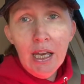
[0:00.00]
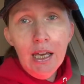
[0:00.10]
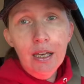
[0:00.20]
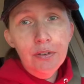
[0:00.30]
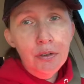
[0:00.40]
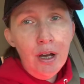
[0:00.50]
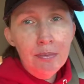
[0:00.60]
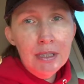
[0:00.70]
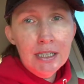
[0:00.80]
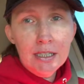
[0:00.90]
If you
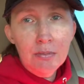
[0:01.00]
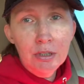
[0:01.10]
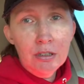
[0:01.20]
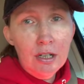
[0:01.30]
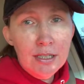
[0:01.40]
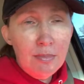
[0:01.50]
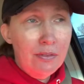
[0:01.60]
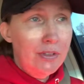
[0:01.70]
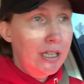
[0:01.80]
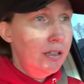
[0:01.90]
happen to stumble across my
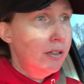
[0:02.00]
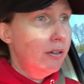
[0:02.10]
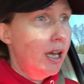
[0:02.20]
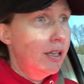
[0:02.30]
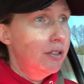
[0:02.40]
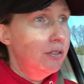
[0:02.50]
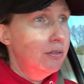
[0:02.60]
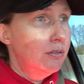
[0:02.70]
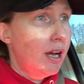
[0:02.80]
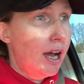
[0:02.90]
video and
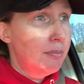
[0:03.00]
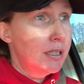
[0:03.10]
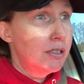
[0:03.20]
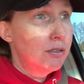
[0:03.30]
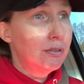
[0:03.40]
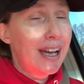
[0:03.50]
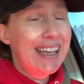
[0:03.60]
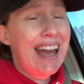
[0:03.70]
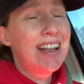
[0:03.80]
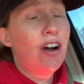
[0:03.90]
you happen to like
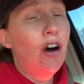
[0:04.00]
at